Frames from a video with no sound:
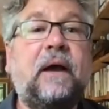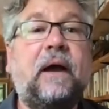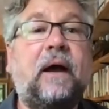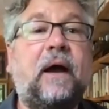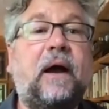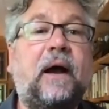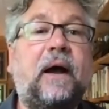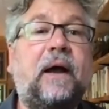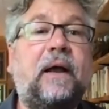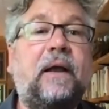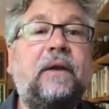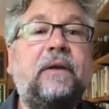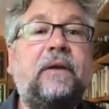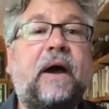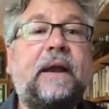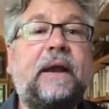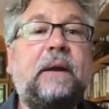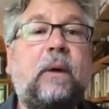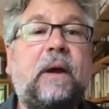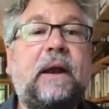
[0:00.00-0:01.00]
Uh,
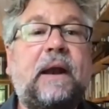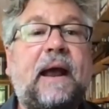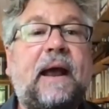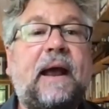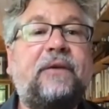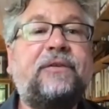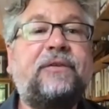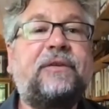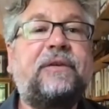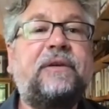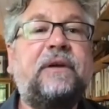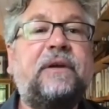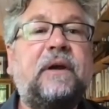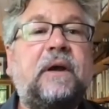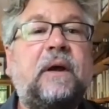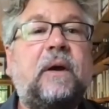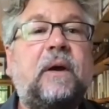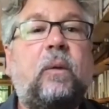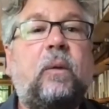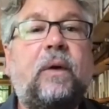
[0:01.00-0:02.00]
Donnie Went asks,
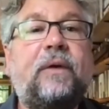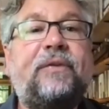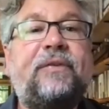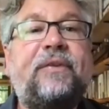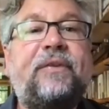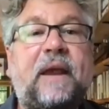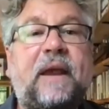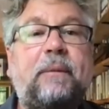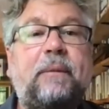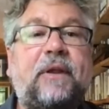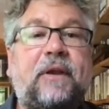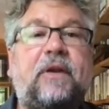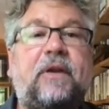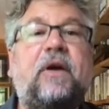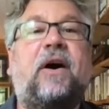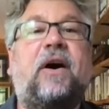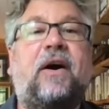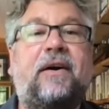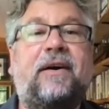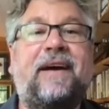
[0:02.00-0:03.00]
"What's the name of the
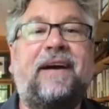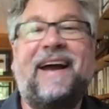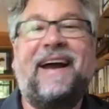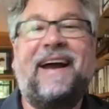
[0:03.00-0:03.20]
dog?"